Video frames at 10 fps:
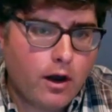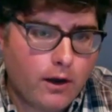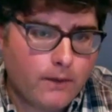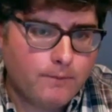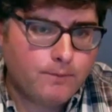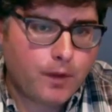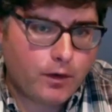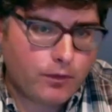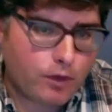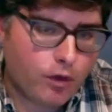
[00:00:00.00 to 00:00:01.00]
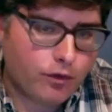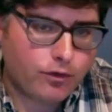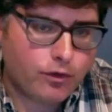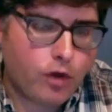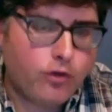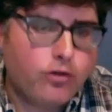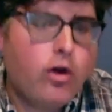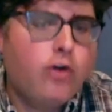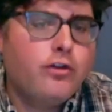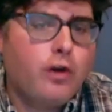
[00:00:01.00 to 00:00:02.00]
uh, and close, close,
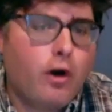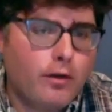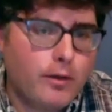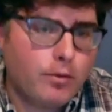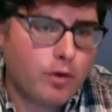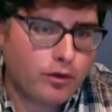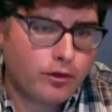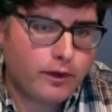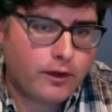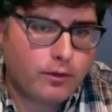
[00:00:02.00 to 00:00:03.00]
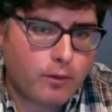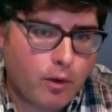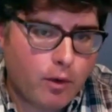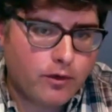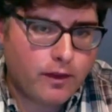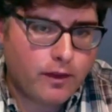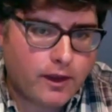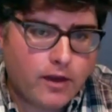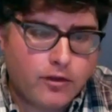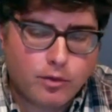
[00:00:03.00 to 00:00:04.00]
close to the heart of the approach to the, what was then the
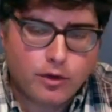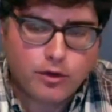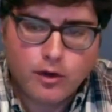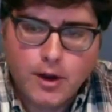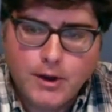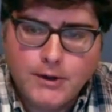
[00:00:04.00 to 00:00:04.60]
Kingsbridge.